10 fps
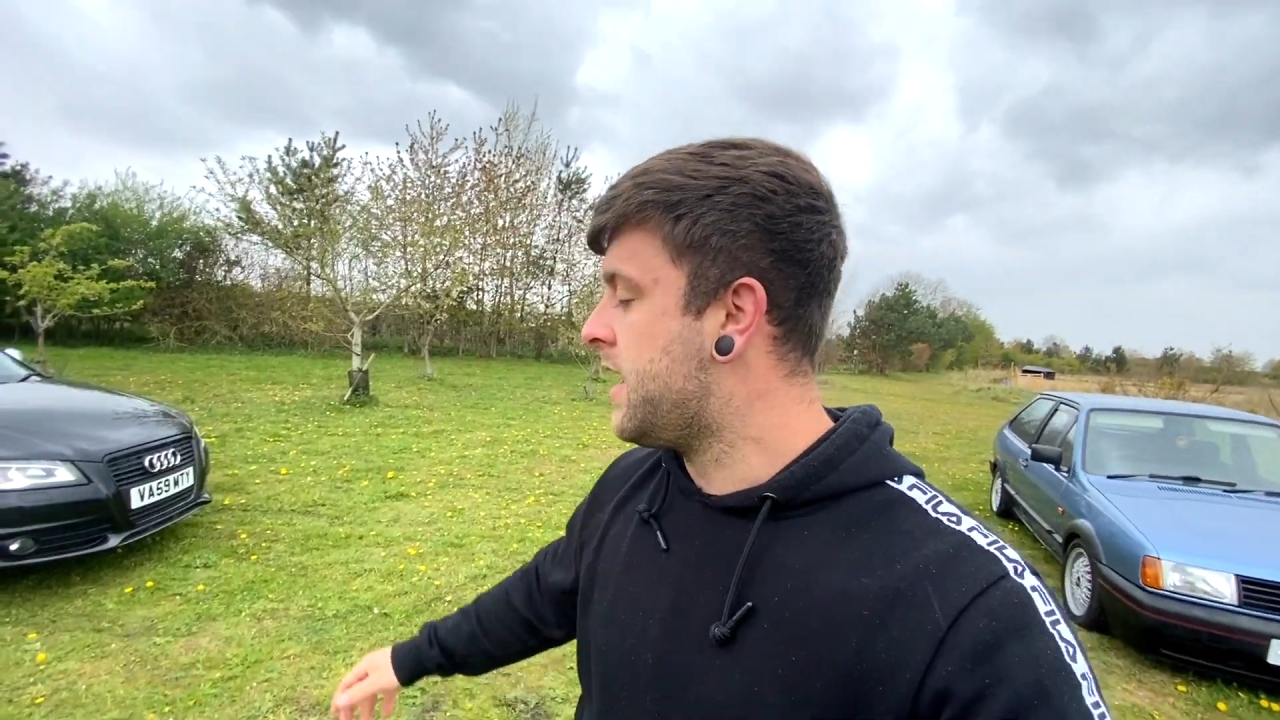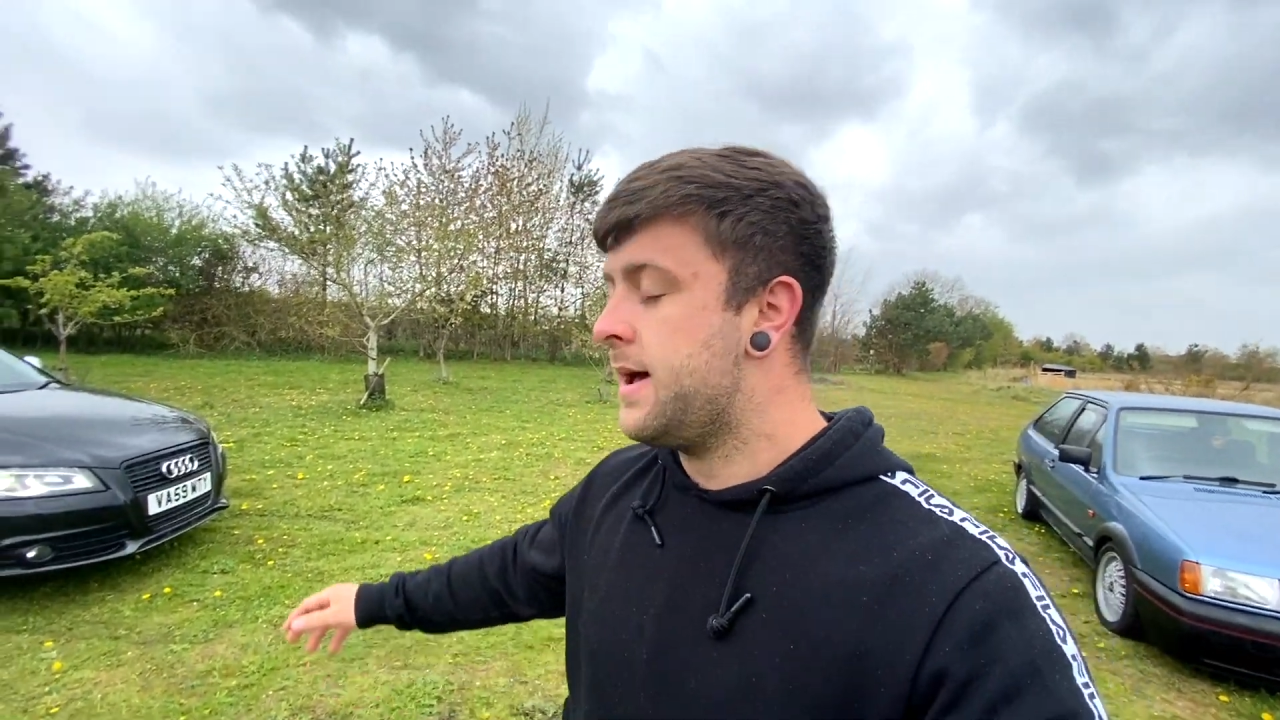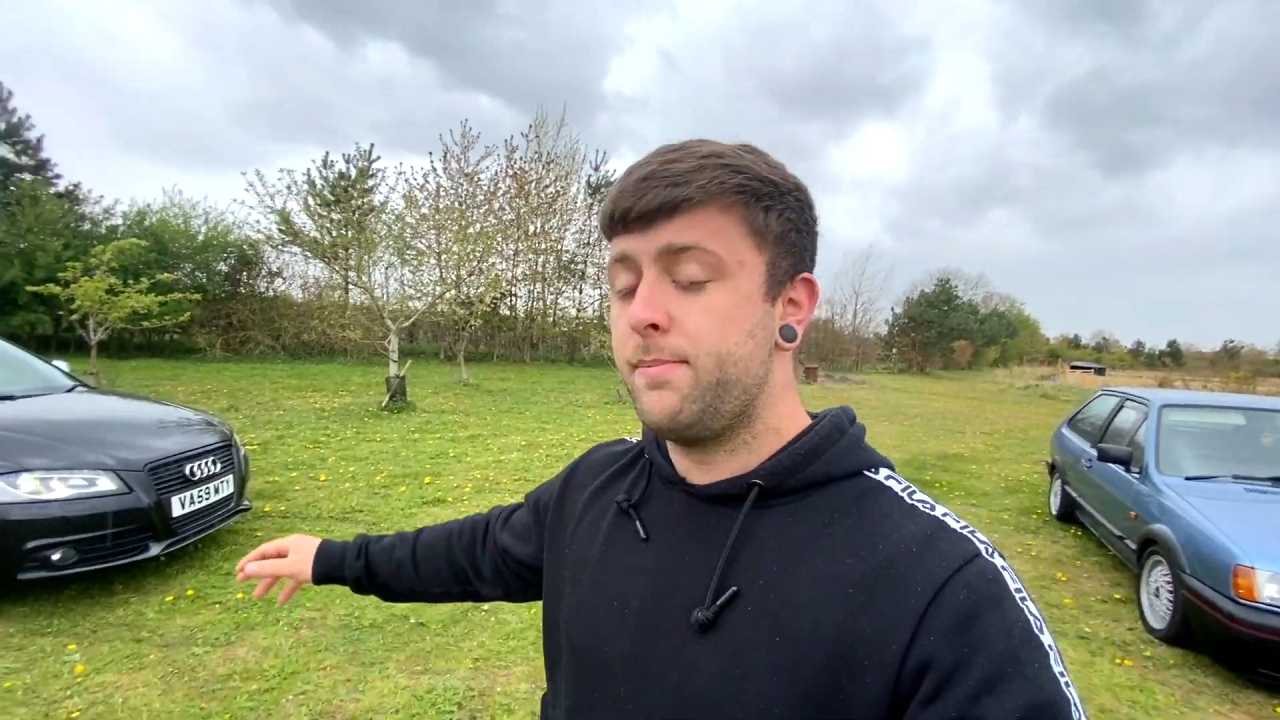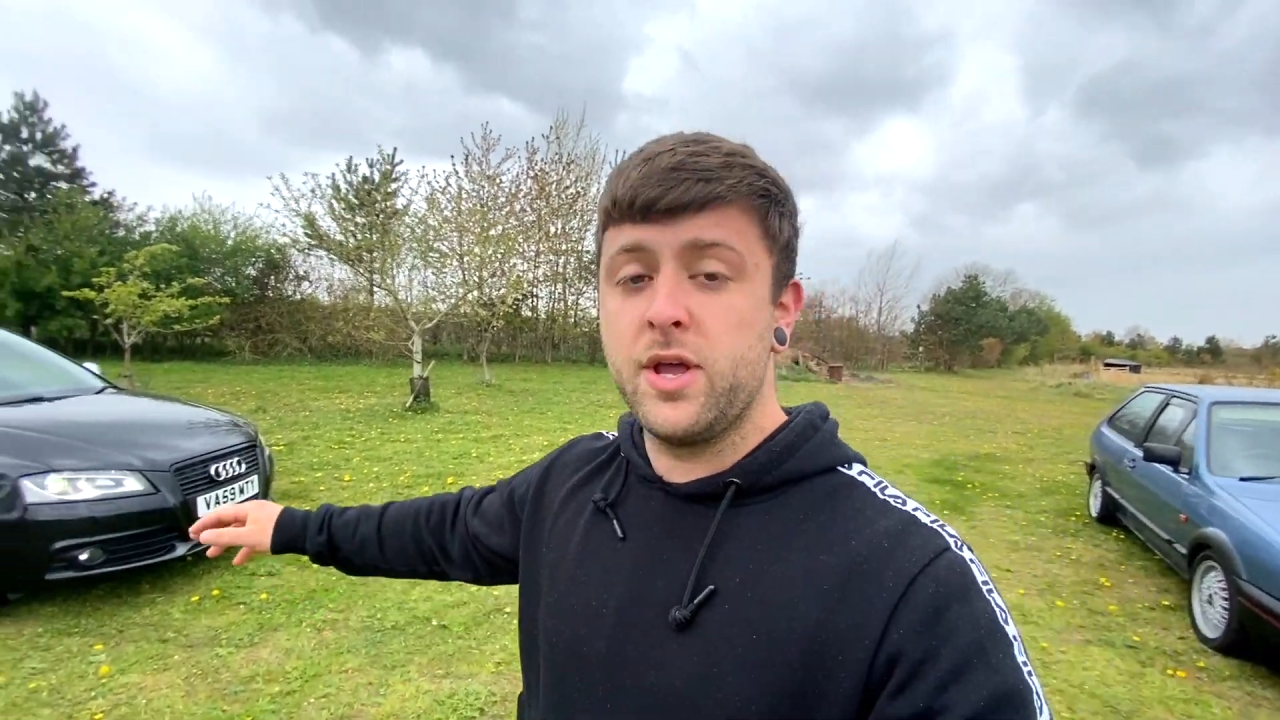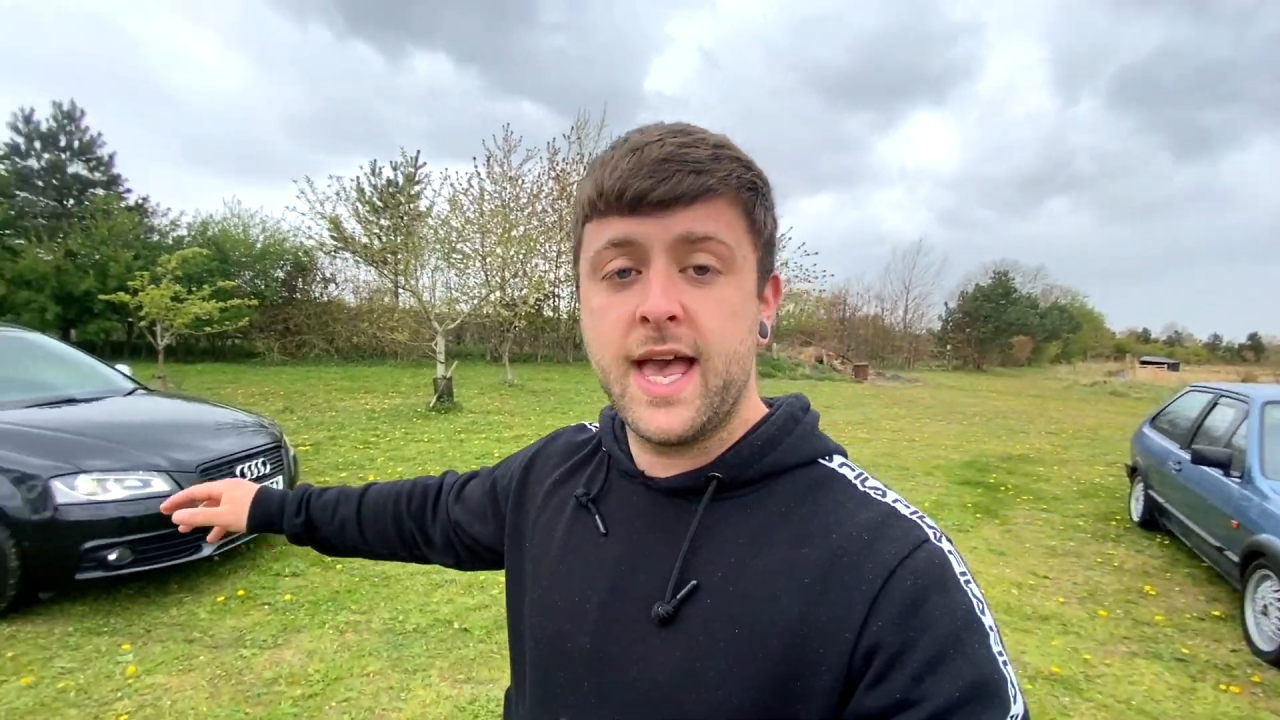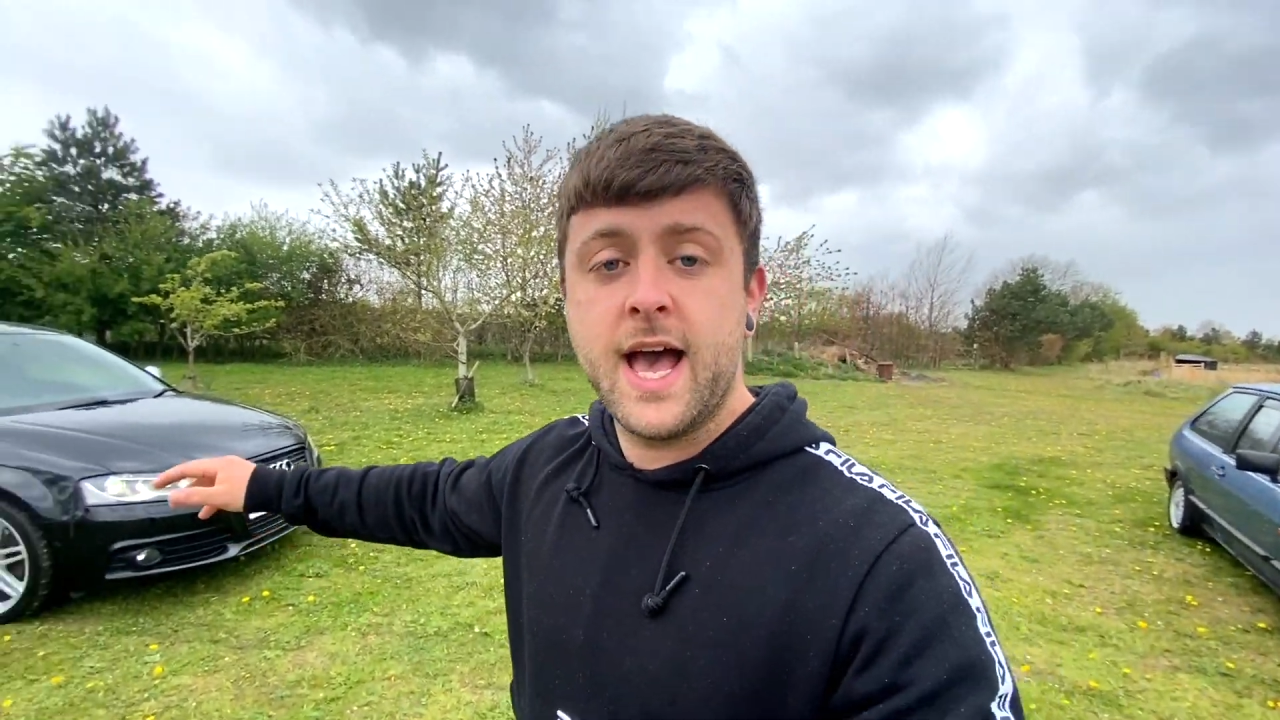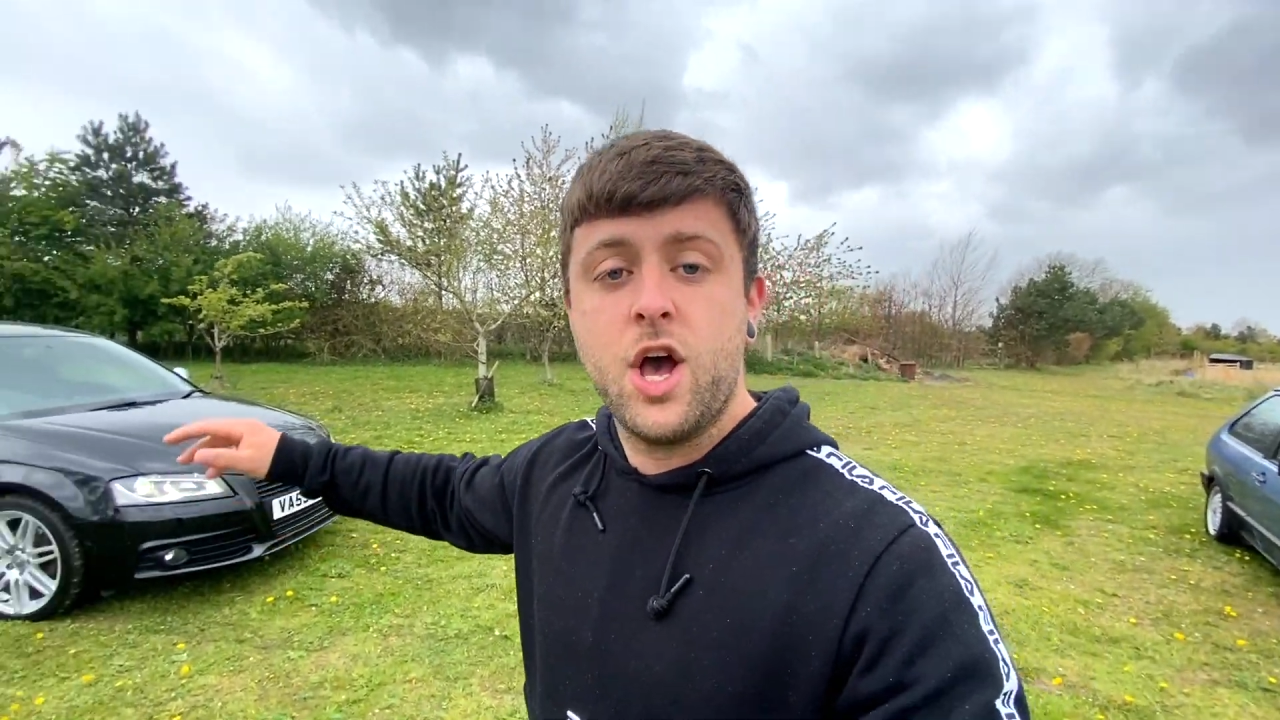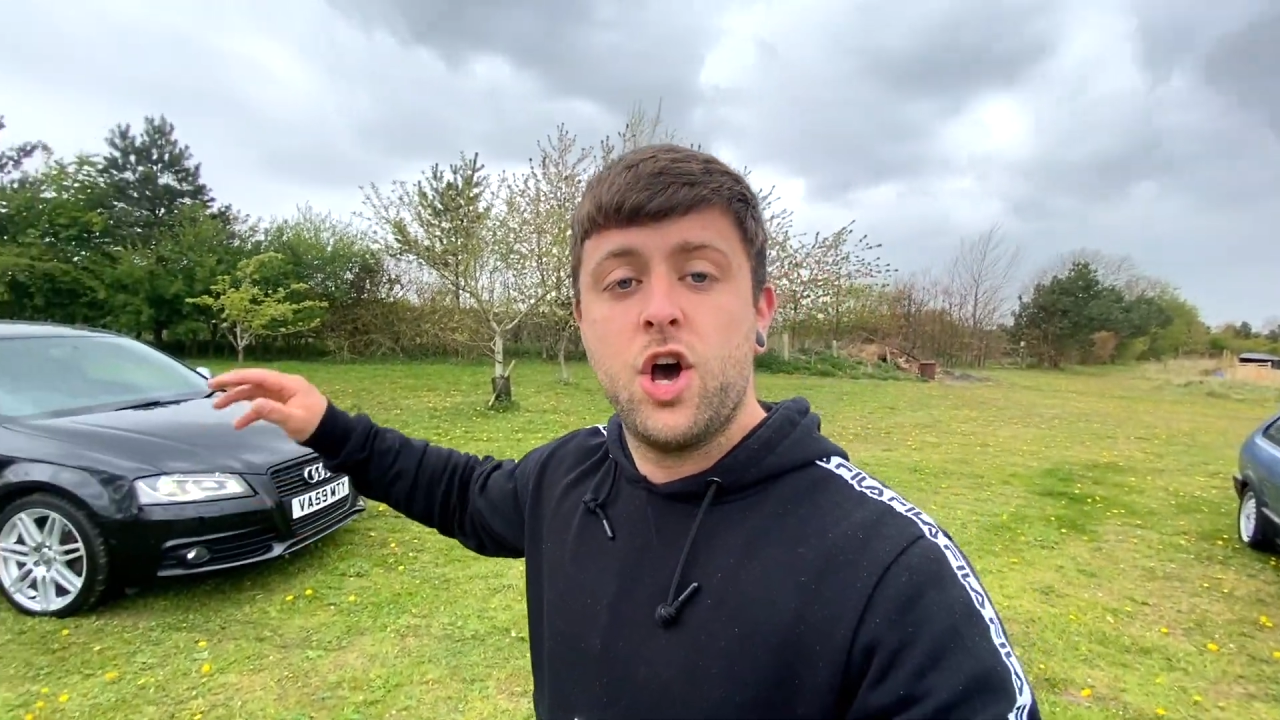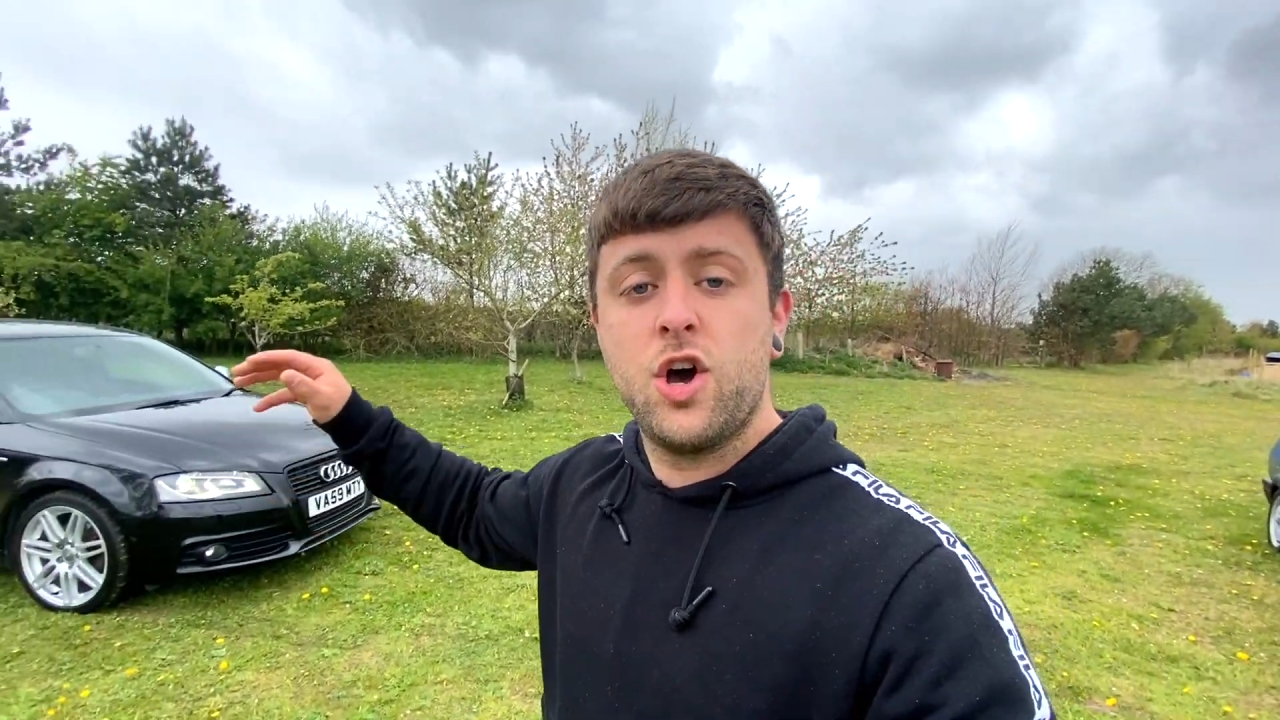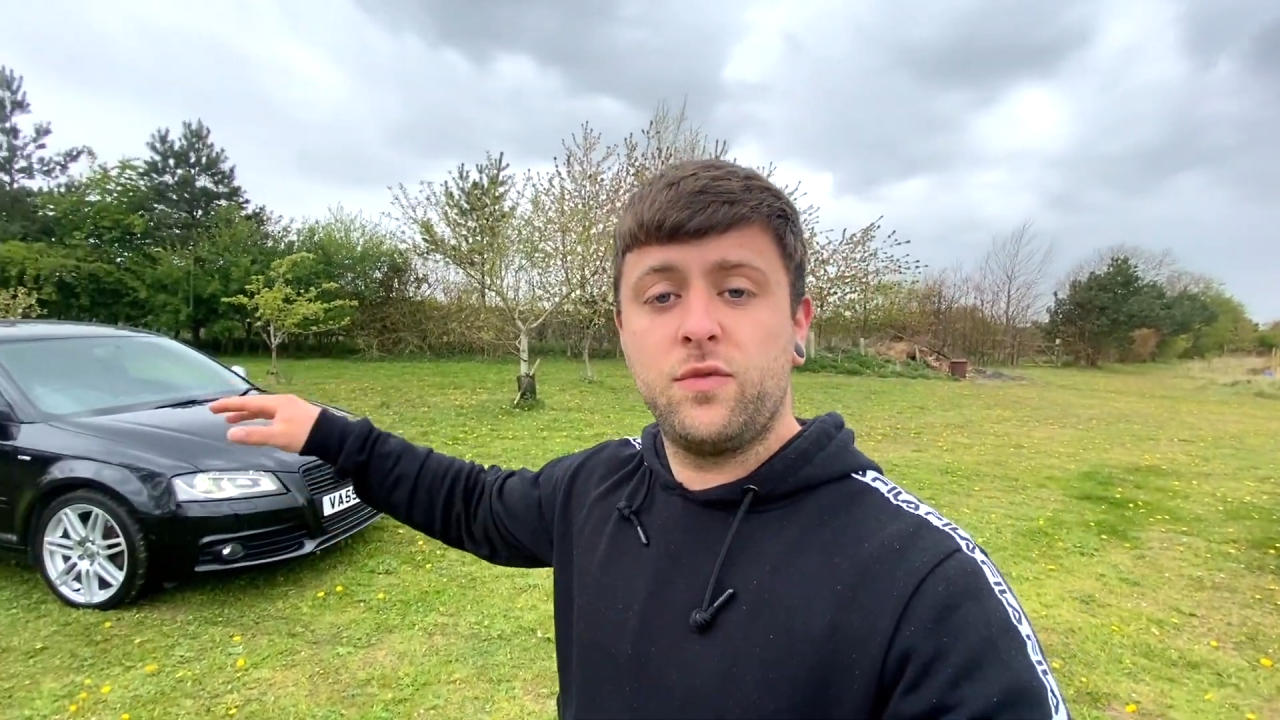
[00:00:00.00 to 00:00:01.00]
But yeah,
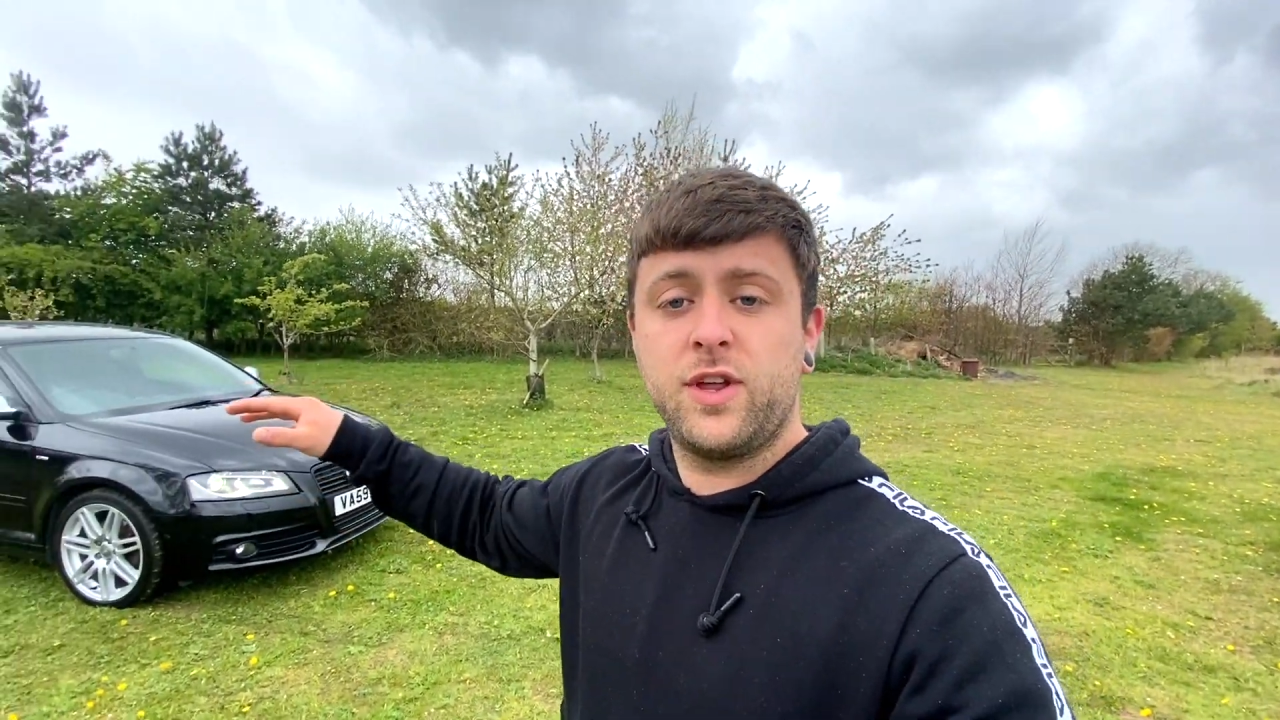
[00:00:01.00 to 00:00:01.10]
hopefully